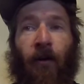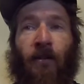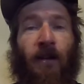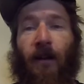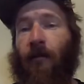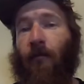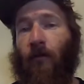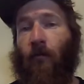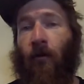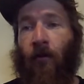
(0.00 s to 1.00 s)
It doesn't have to have
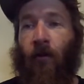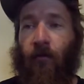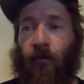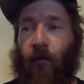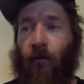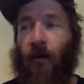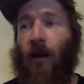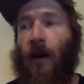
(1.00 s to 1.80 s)
much water at all to float in.